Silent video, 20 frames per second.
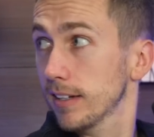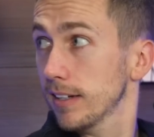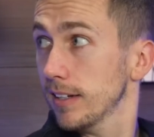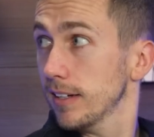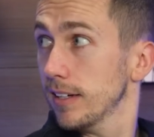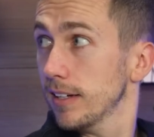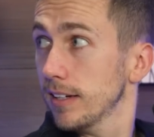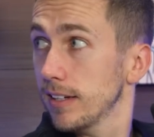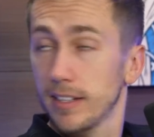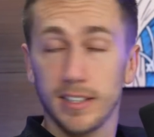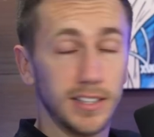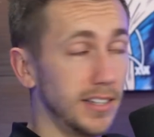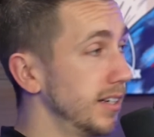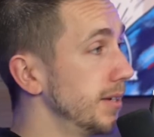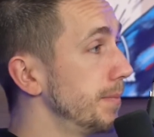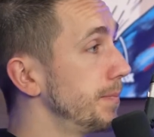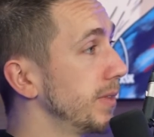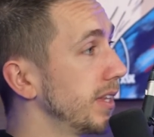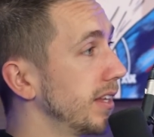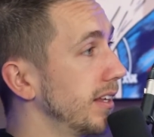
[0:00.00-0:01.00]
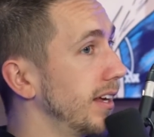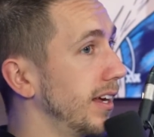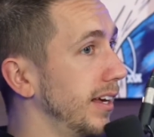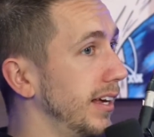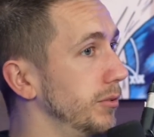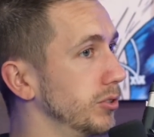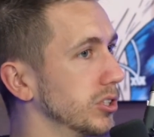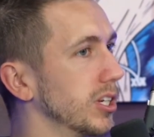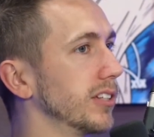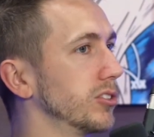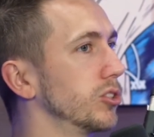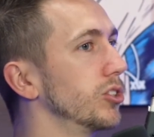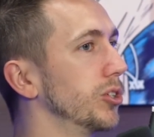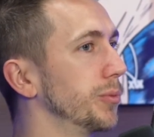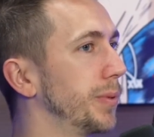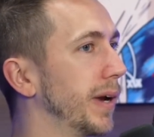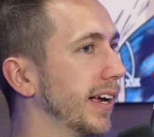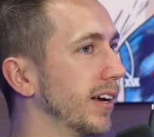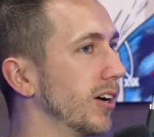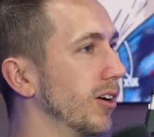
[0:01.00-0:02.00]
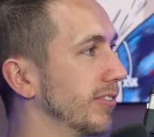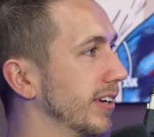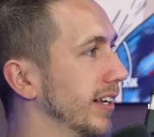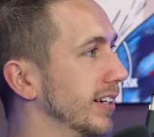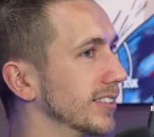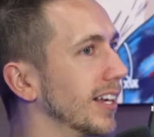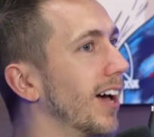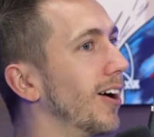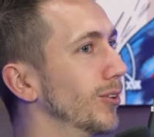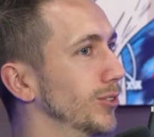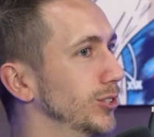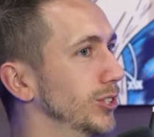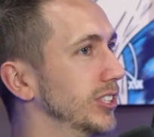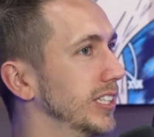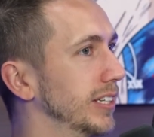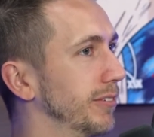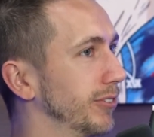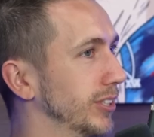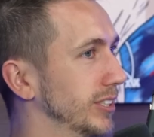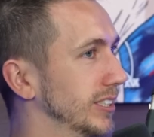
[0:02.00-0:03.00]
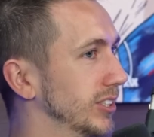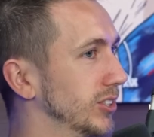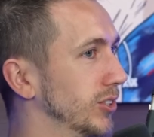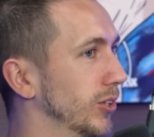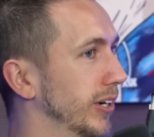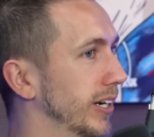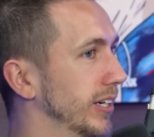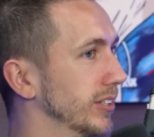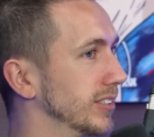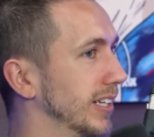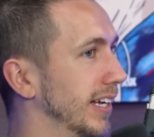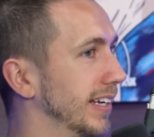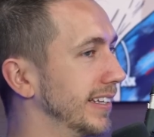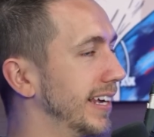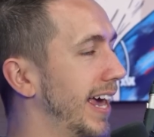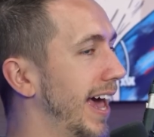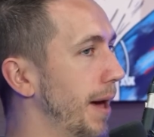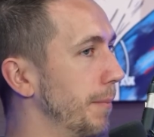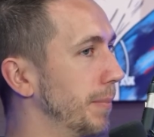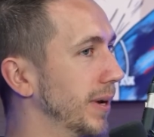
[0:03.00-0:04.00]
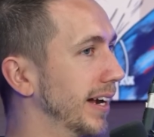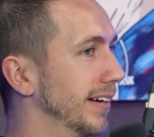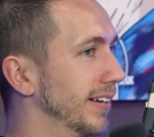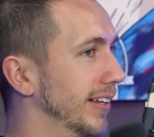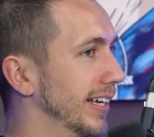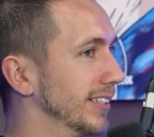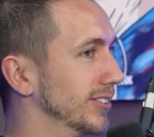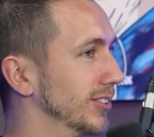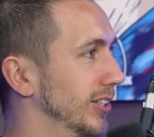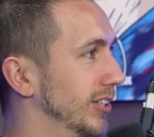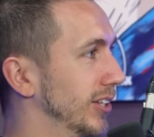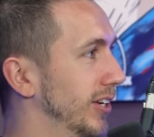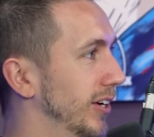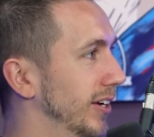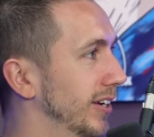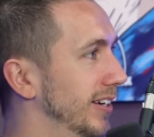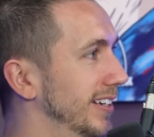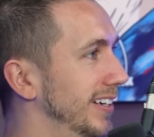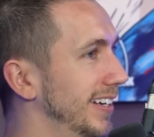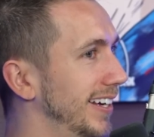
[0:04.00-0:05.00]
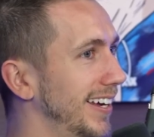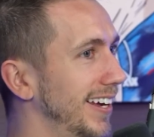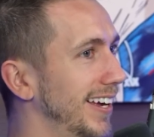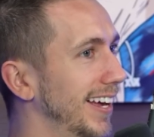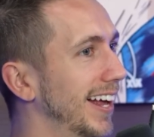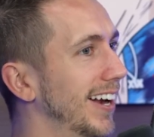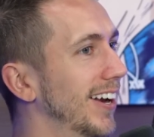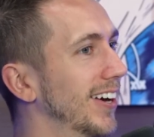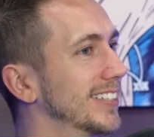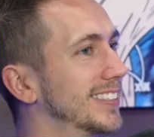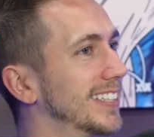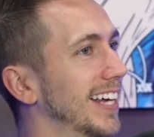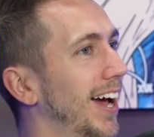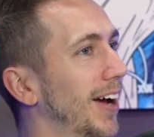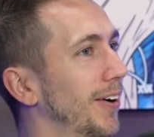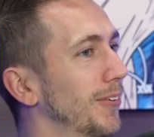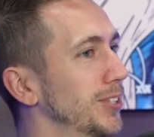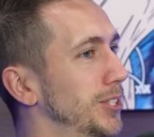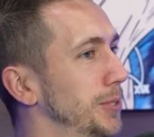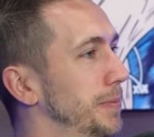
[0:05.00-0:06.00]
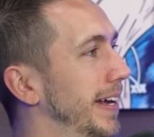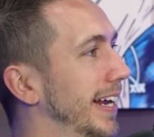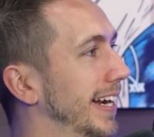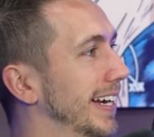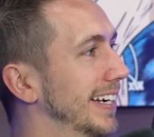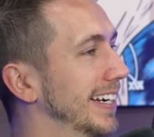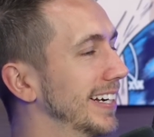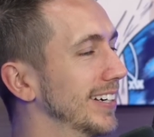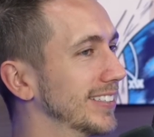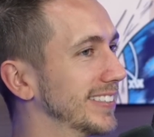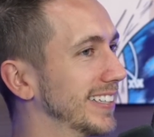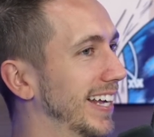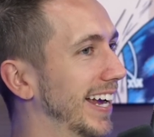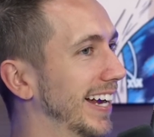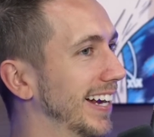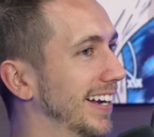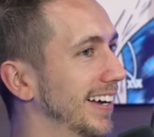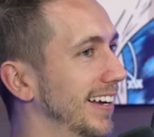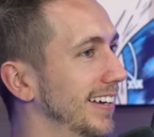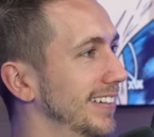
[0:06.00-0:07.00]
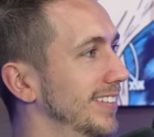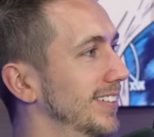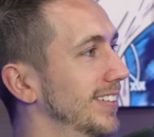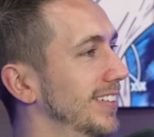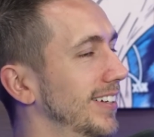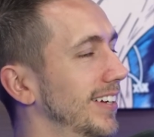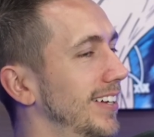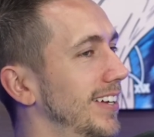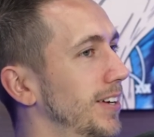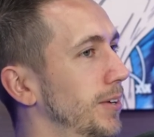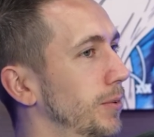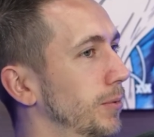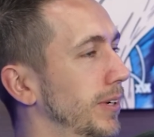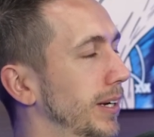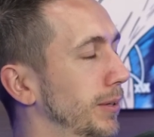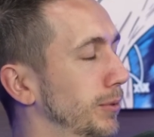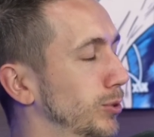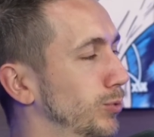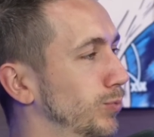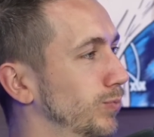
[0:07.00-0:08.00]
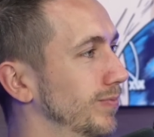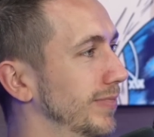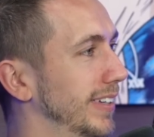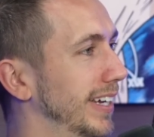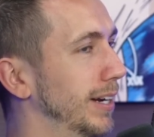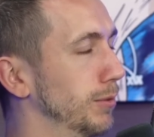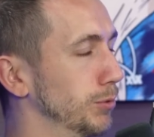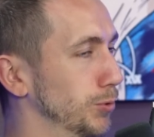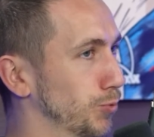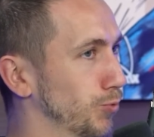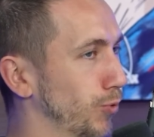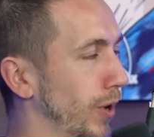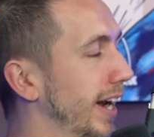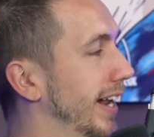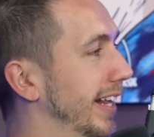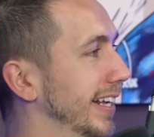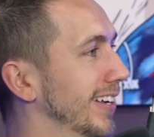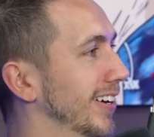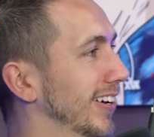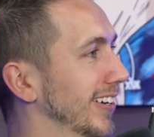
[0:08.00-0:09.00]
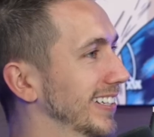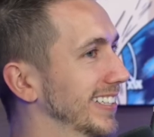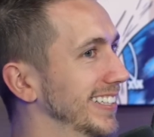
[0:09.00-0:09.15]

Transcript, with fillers: Yeah, that can't be you. He was like, "So you were playing golf again?" I was like, "Oh, did you see Freezy's story?" He was like, "Yeah, but I know that's not you." Okay, yeah, yeah. And I was like, "What do you mean?" he was like, "Well, it was it was really good.